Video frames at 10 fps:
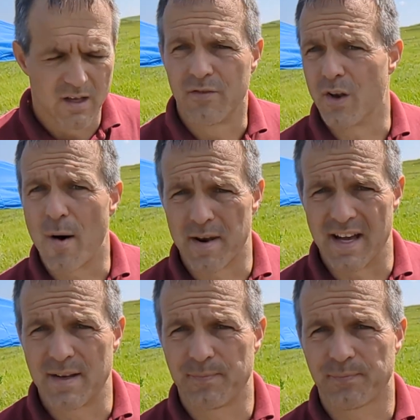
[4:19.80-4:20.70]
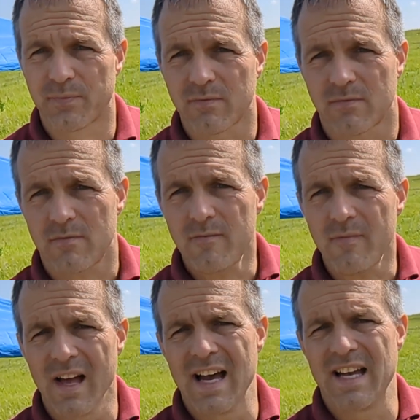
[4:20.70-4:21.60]
phenomena.
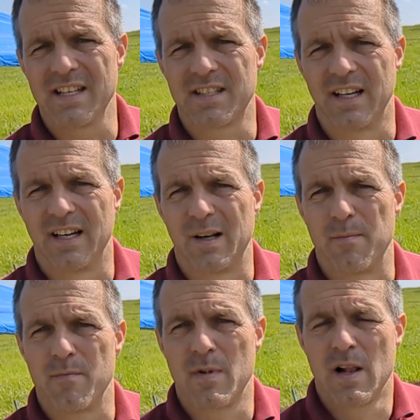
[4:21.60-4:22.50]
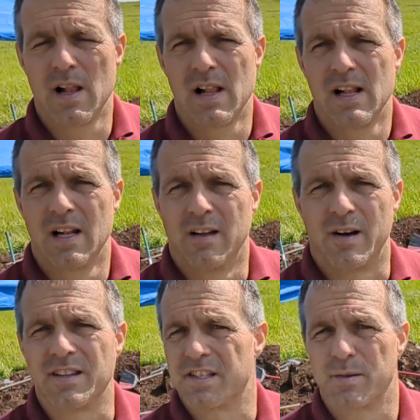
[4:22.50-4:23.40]
And
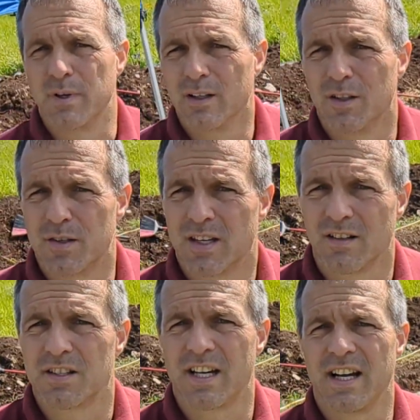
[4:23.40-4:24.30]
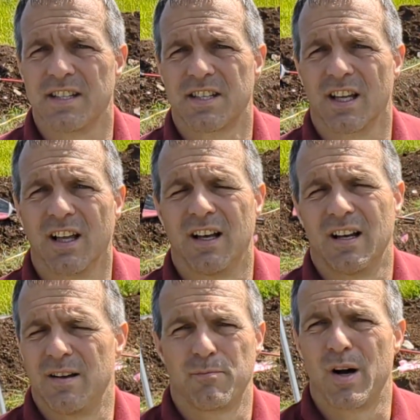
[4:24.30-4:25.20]
well, there's some really good science
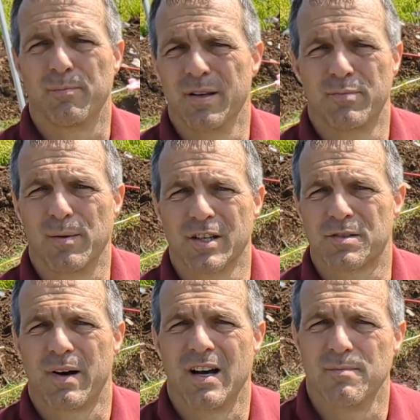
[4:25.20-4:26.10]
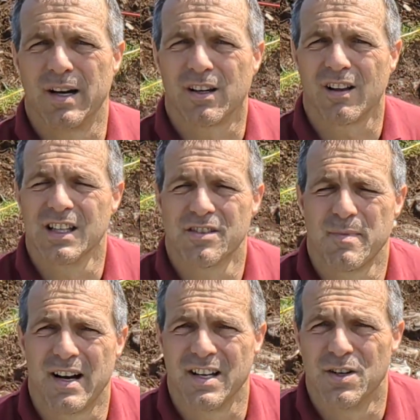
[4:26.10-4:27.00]
been published by colleagues of
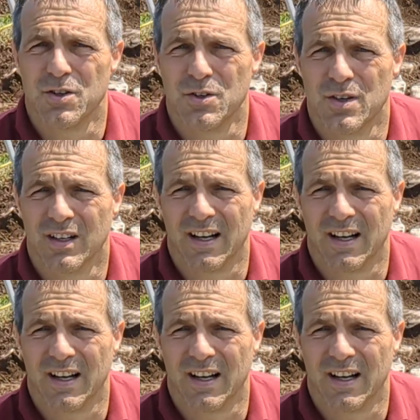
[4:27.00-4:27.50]
mine who